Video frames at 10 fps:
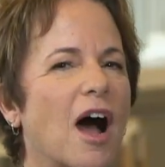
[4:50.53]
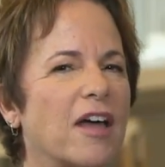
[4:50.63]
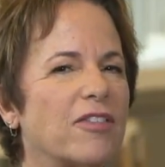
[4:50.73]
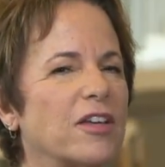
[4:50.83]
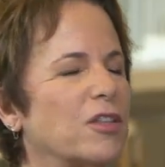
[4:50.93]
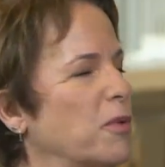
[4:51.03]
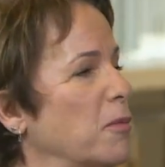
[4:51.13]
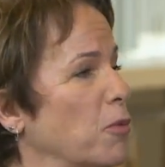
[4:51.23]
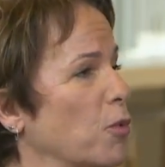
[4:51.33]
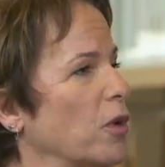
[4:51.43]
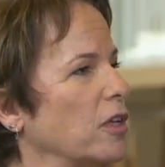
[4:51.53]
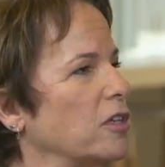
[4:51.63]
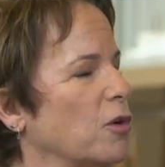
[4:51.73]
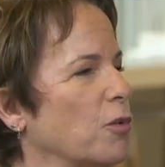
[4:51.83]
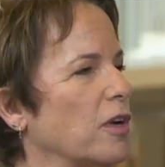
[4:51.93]
I think that people really
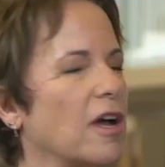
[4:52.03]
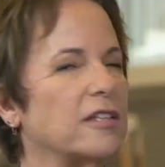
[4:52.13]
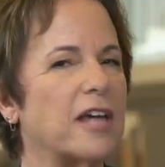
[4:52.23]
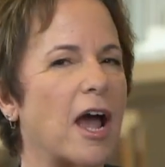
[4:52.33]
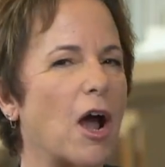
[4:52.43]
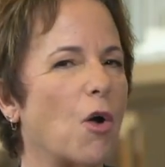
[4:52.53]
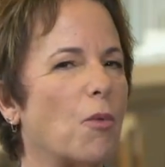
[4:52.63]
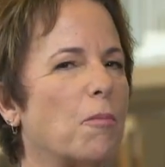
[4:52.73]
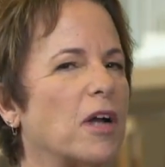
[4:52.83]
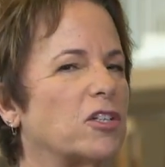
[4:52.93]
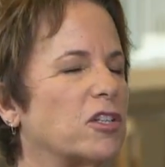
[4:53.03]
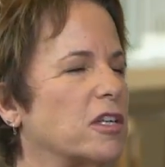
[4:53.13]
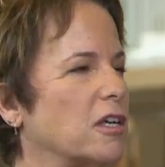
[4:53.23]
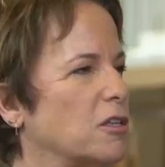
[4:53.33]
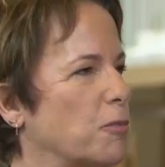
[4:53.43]
don't realize how much
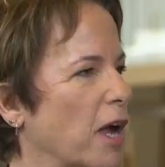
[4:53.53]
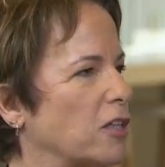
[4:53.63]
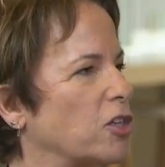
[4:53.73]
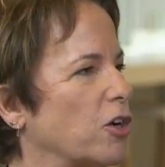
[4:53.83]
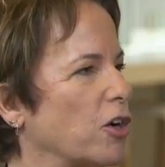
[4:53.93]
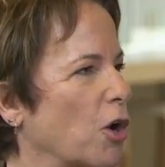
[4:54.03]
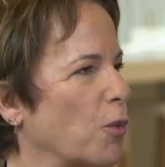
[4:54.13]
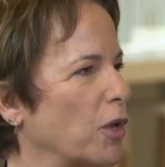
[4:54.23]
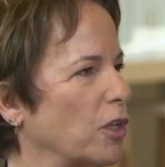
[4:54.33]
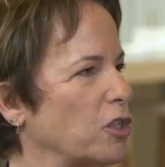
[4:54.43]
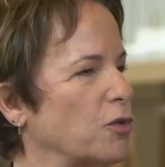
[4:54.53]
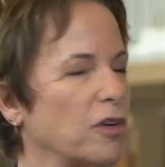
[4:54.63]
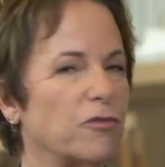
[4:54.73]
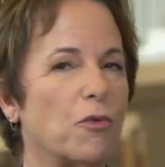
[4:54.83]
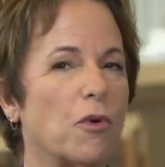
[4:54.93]
these bacteria are really
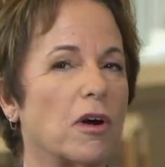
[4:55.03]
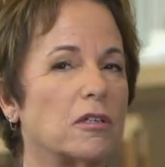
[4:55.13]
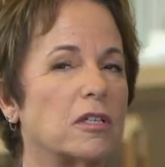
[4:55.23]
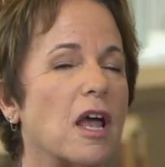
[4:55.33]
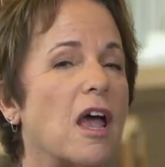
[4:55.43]
doing for us